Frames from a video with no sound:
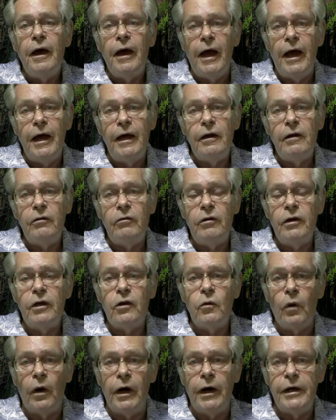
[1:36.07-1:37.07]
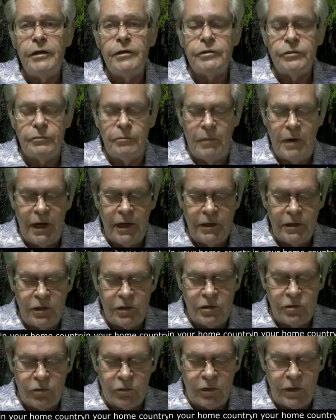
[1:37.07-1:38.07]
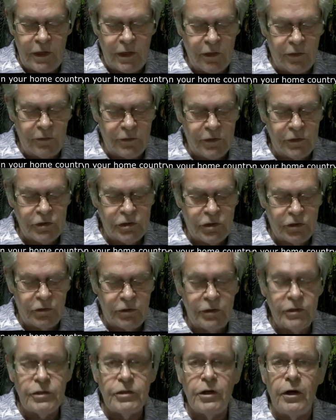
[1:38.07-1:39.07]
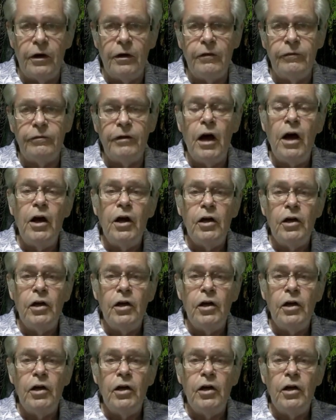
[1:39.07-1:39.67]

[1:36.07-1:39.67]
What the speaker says: and it requires mandatory health insurance of